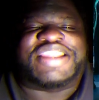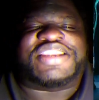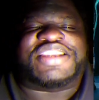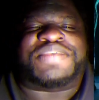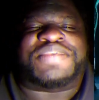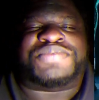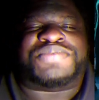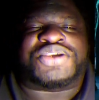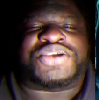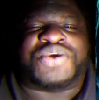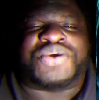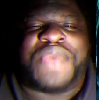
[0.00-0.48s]

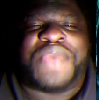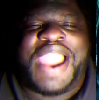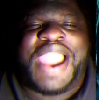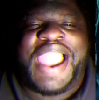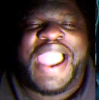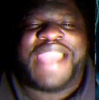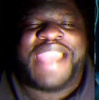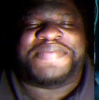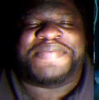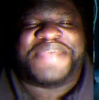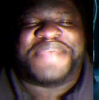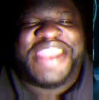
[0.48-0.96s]

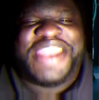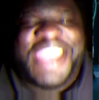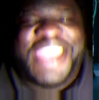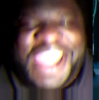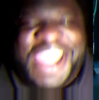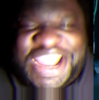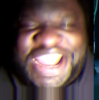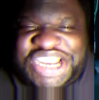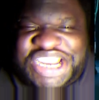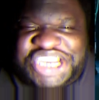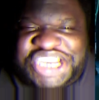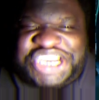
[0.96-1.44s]
subscribe
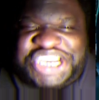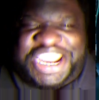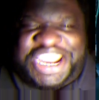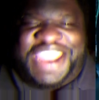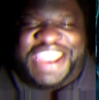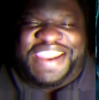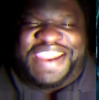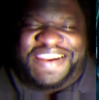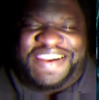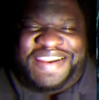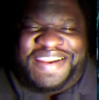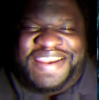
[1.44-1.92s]
and
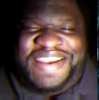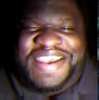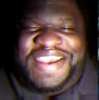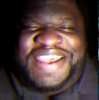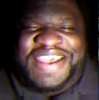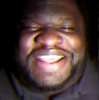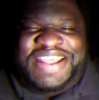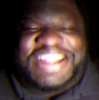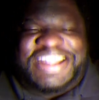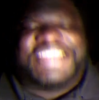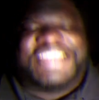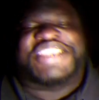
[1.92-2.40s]
share.
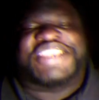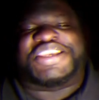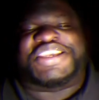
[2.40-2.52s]
This is